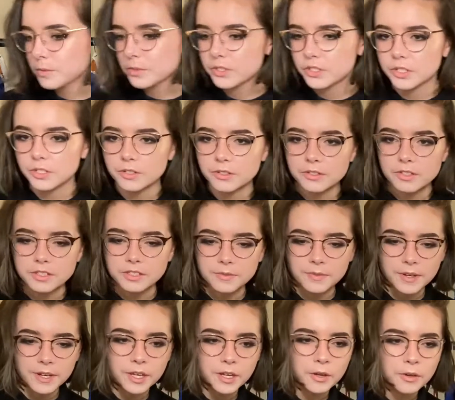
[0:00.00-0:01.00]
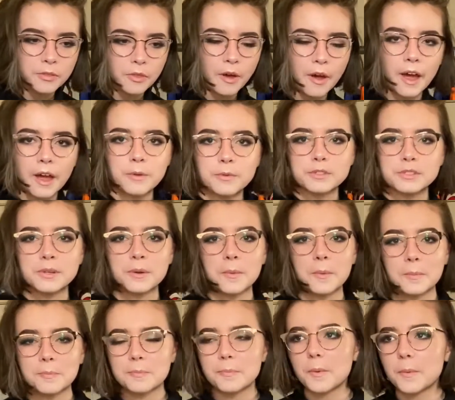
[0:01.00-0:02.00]
to this video that I was
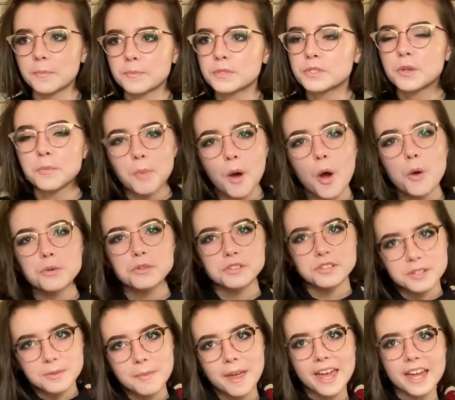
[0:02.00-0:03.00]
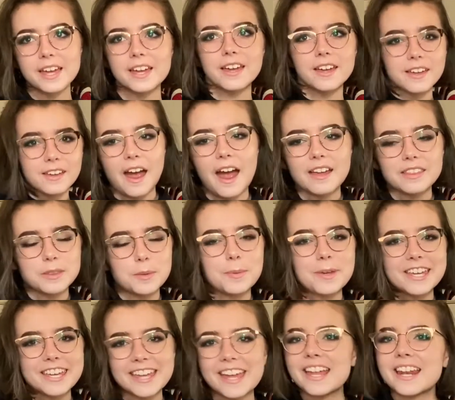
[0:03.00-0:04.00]
supposed to make at the
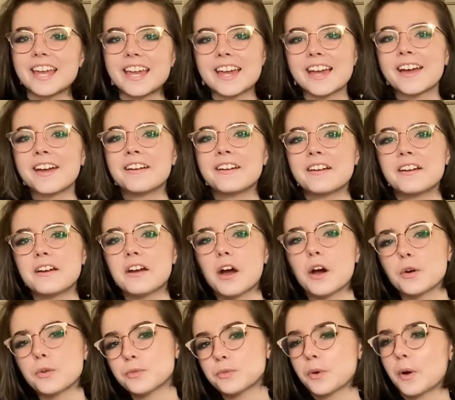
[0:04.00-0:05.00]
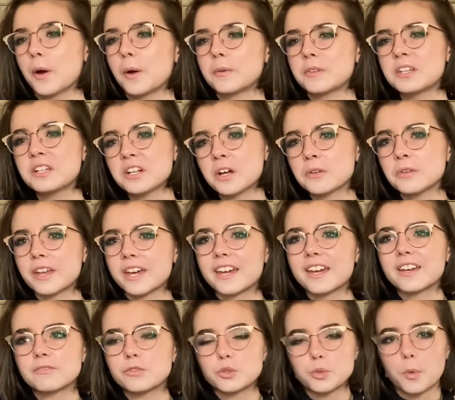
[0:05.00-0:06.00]
beginning of,
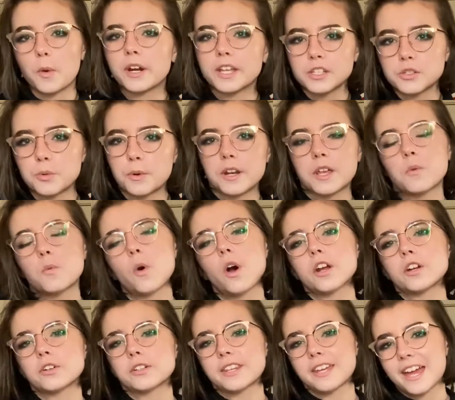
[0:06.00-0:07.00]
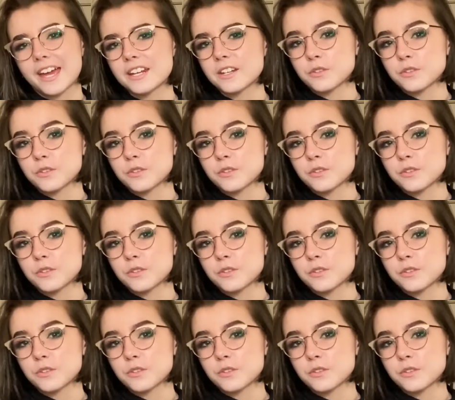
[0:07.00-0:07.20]
like 2021 or the end of